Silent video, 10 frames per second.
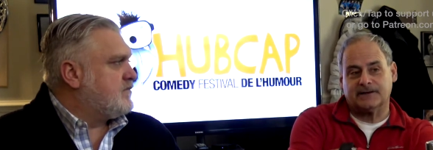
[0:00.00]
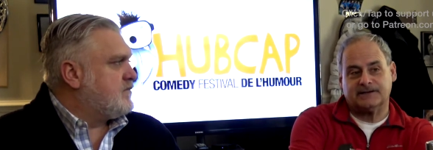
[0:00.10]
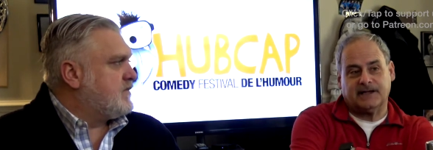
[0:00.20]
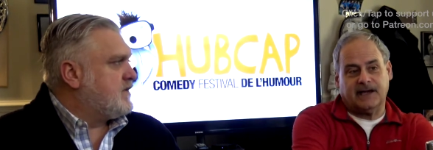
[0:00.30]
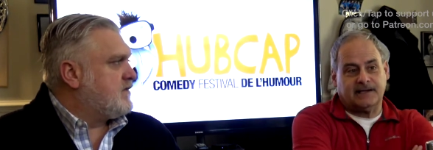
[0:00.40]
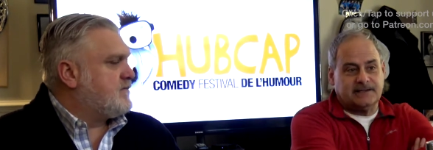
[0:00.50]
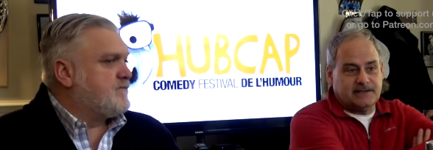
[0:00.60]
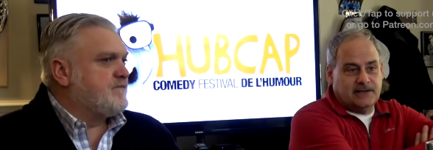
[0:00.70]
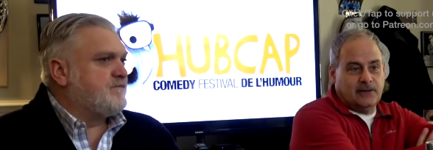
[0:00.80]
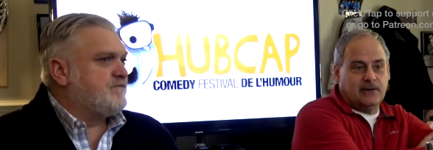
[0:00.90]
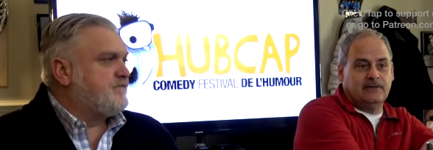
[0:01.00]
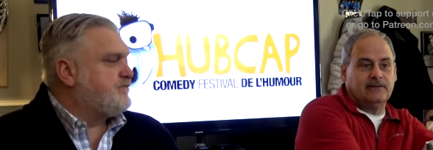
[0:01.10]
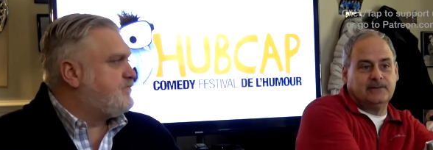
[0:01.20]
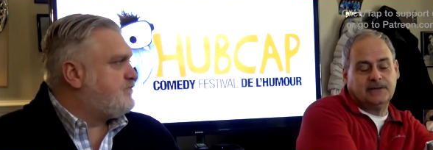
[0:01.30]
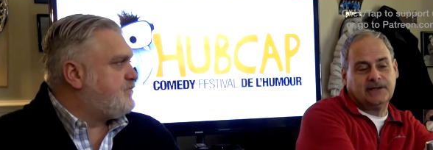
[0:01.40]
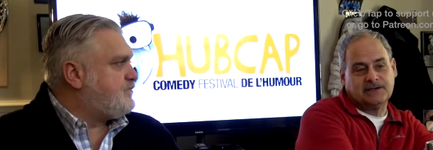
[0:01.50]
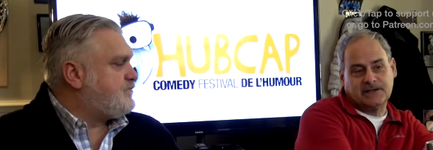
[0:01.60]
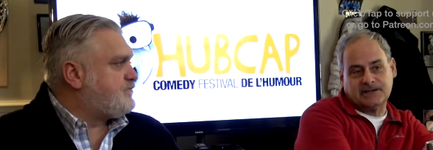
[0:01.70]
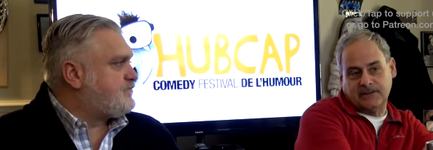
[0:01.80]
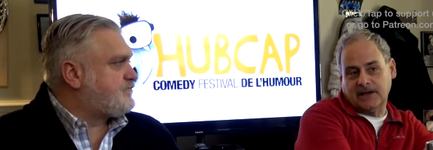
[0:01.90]
Speaker 1: understands. You know, even
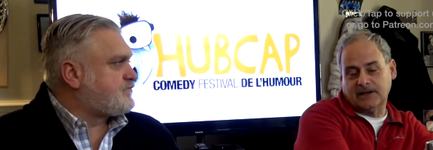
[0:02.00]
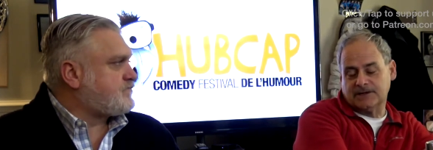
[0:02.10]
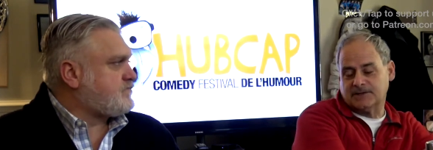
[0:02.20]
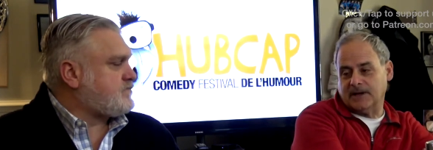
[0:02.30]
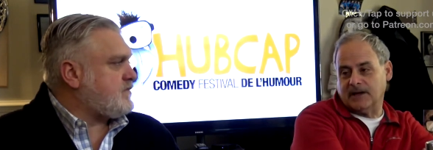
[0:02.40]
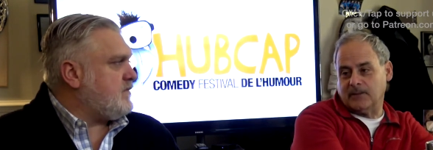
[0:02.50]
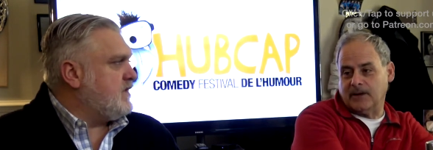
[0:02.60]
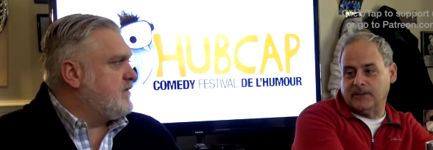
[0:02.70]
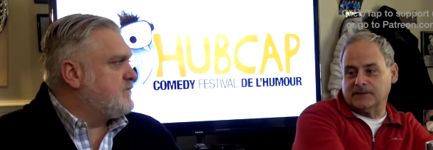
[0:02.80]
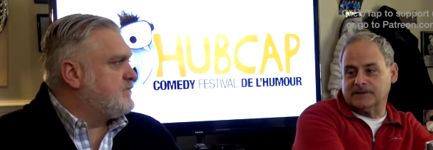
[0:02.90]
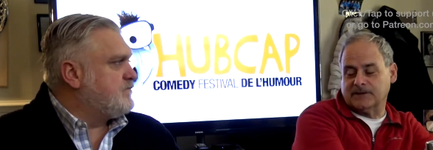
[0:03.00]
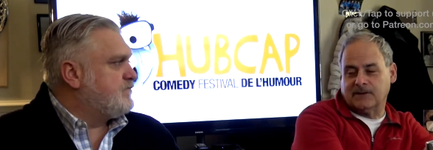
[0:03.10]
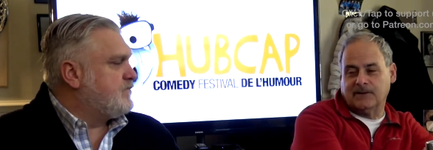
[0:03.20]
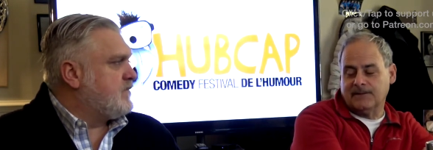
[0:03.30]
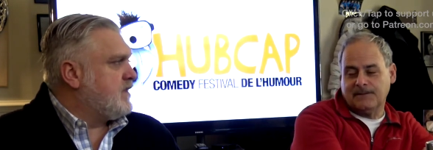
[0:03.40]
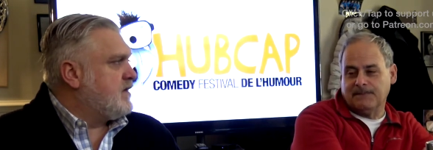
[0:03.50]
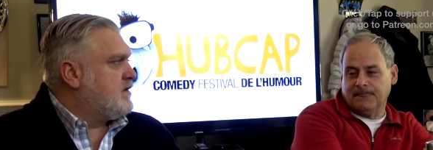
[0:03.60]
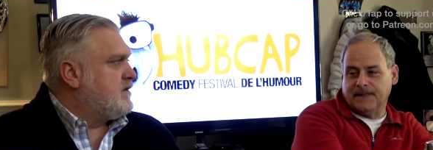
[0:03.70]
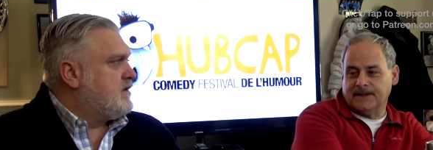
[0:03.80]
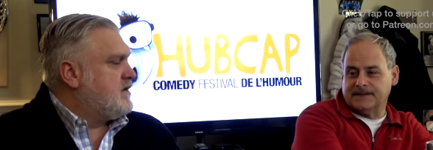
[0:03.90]
potentially some English-speaking people. So yeah.
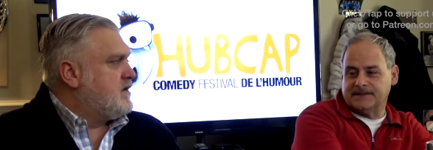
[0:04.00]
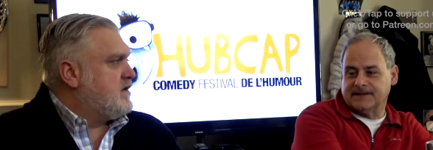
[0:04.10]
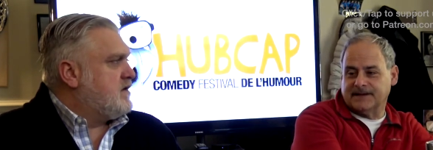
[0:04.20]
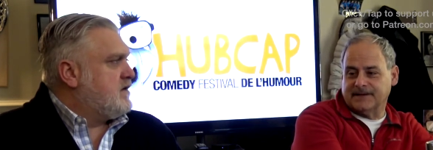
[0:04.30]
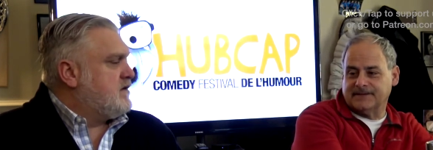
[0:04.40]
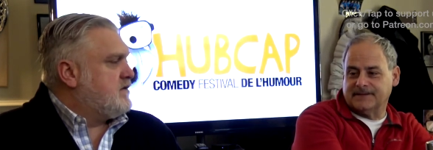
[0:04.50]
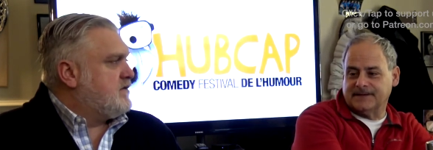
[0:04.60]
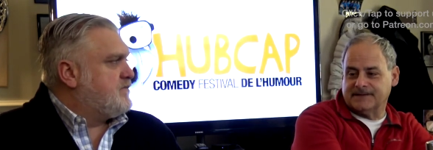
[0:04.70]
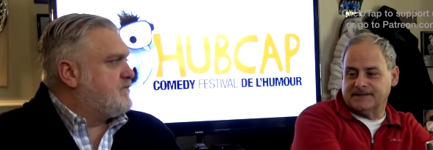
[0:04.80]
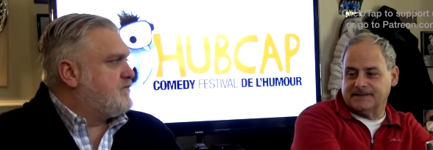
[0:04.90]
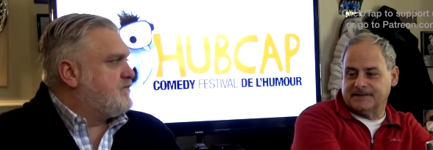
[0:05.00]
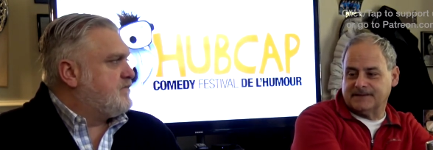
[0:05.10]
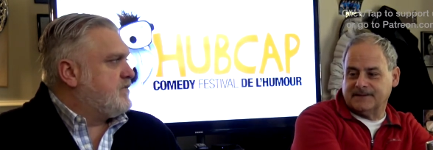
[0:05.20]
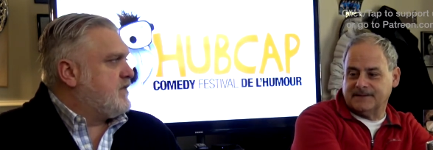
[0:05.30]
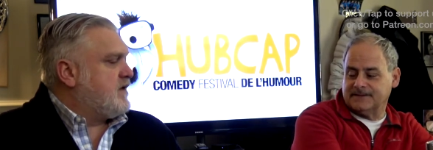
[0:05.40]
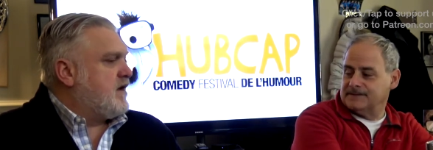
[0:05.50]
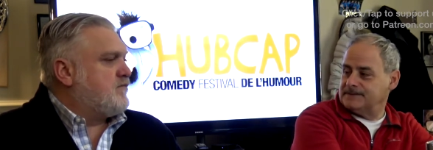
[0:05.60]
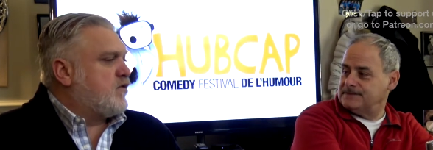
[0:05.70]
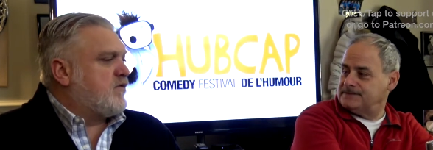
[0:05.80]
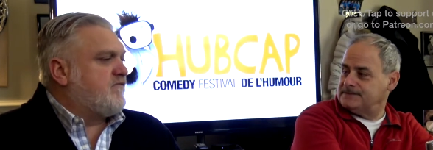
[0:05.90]
it's um, it's yeah. yeah.
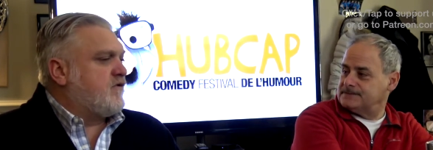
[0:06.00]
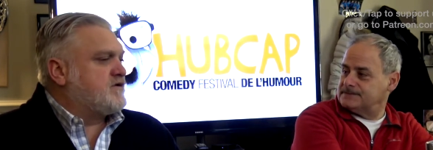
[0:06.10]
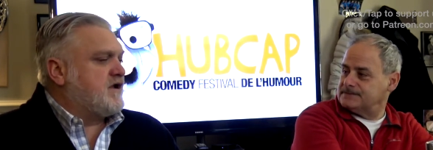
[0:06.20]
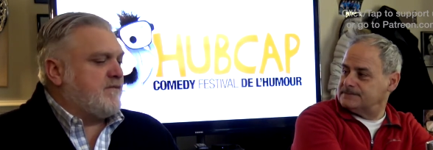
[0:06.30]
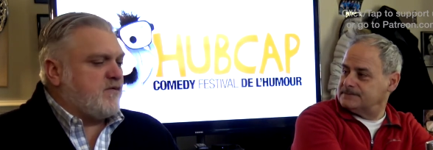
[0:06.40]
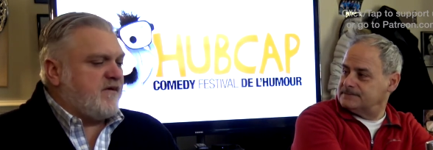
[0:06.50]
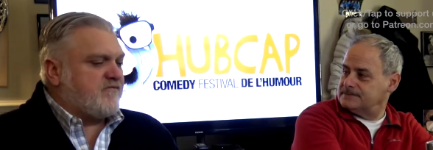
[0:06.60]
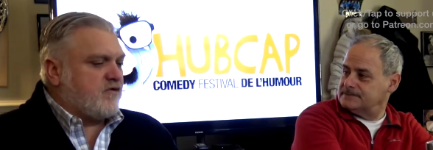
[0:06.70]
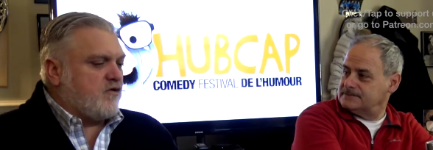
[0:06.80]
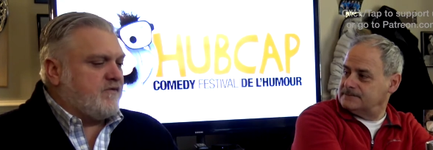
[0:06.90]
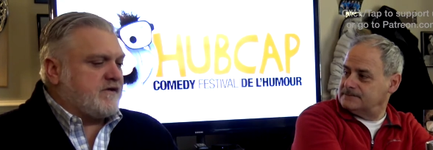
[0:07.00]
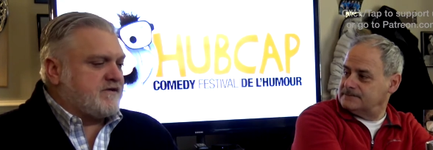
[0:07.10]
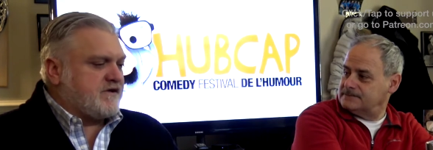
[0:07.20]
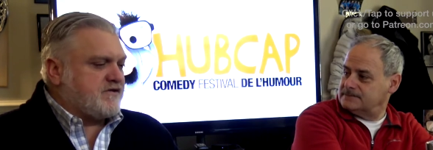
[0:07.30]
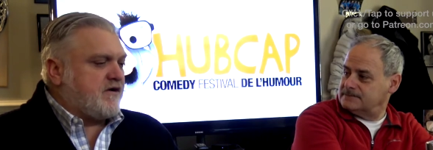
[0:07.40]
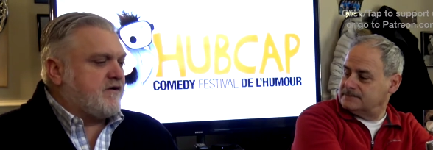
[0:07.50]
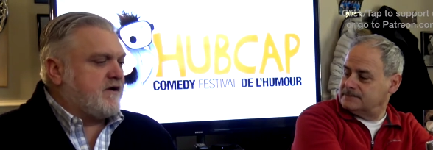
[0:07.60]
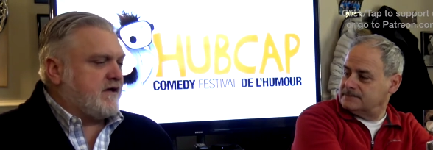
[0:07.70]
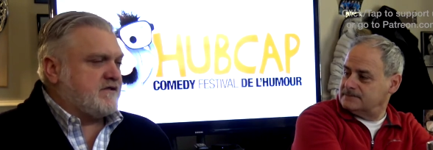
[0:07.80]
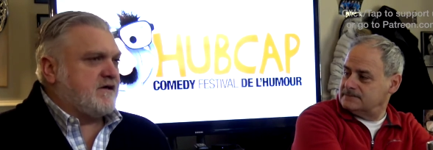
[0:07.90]
But
Speaker 2: we're fortunate. I mean, we've grown this. It started,
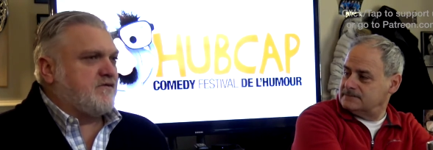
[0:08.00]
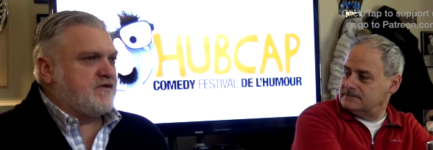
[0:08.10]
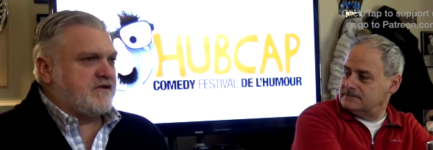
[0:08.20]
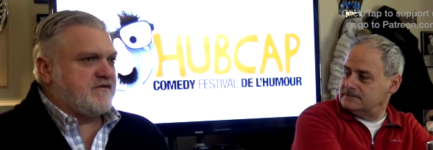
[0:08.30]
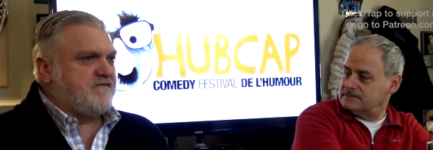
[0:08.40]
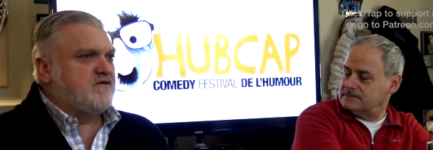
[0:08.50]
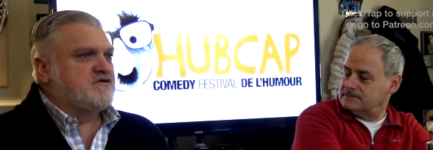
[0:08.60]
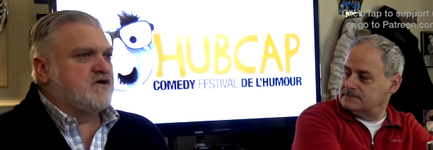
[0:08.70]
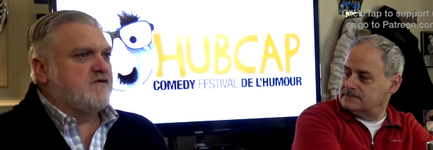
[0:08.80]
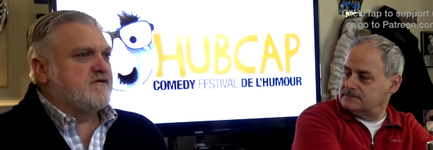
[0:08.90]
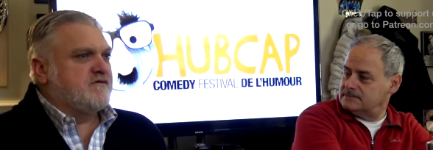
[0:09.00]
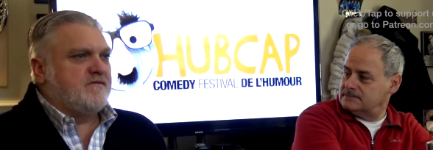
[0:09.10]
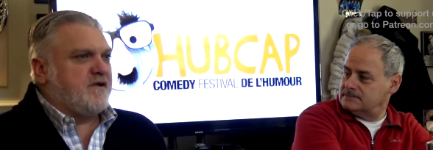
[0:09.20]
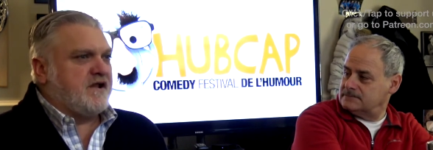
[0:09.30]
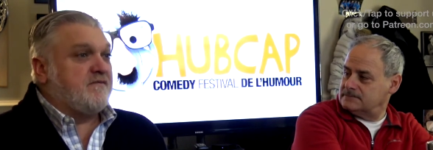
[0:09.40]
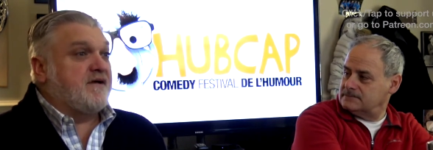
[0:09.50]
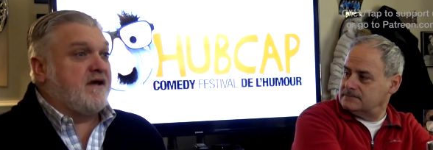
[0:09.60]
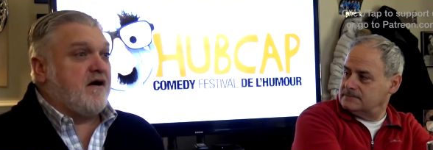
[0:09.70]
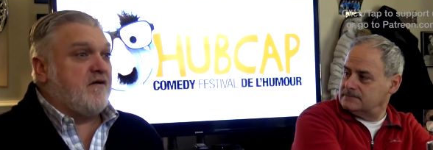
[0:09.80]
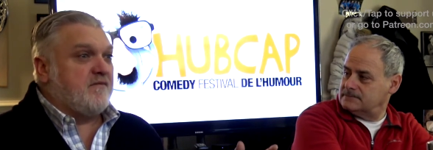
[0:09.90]
like you said, with just a few shows. So we didn't
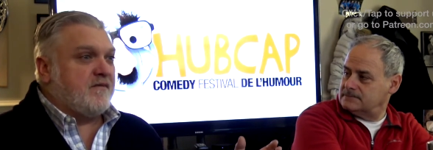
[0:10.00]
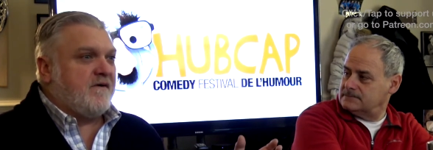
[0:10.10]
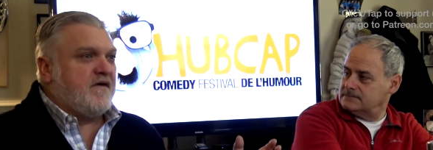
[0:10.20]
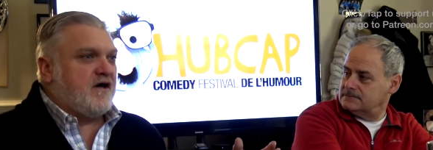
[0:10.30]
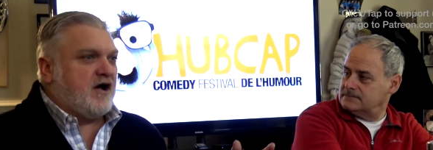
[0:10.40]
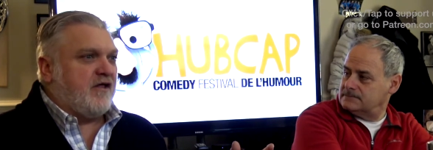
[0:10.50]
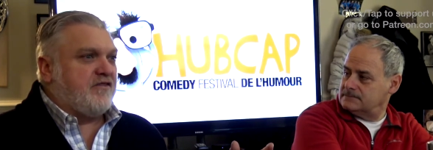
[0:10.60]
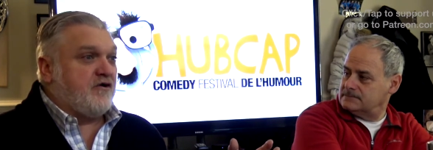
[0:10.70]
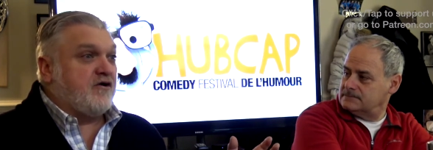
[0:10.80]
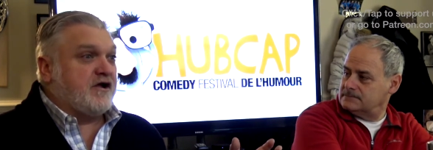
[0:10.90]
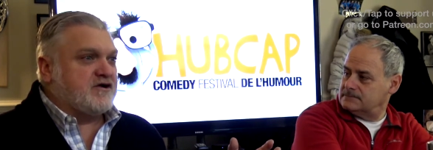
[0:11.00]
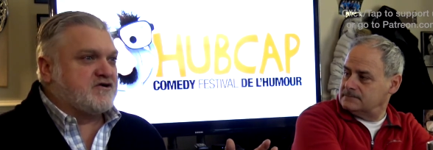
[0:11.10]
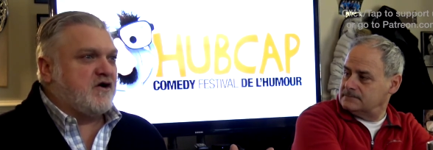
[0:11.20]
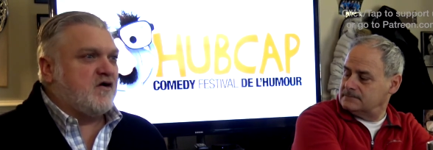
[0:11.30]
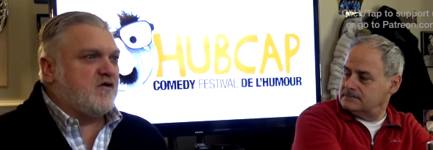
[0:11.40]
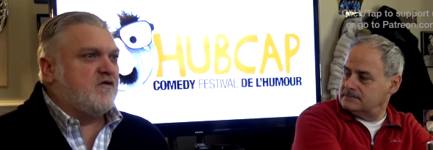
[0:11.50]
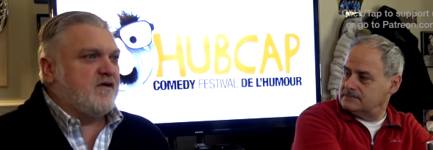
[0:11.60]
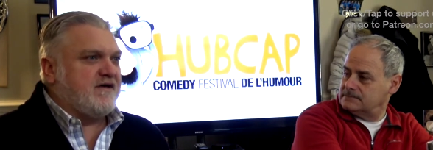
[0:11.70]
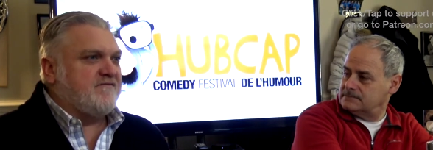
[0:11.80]
become yeah. a thirty-show